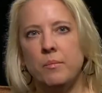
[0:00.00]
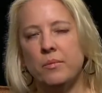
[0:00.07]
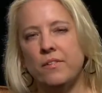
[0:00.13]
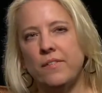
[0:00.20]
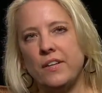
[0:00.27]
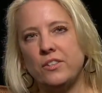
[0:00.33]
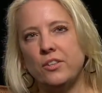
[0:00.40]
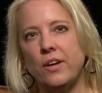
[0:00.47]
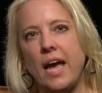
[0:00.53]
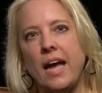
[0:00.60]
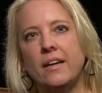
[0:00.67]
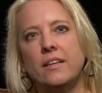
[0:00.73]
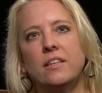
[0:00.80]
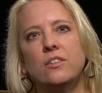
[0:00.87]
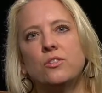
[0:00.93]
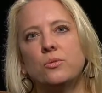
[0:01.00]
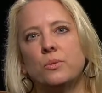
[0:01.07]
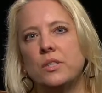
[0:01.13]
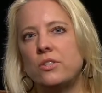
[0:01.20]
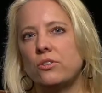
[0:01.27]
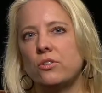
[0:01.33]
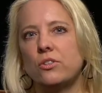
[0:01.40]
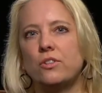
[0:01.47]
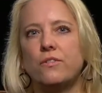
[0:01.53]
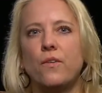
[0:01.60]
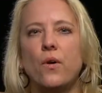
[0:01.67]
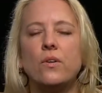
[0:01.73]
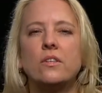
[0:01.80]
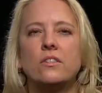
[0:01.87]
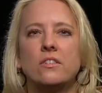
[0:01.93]
Professor Atkin's research
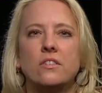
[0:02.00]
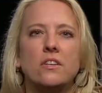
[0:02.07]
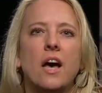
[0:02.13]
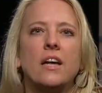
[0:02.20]
focuses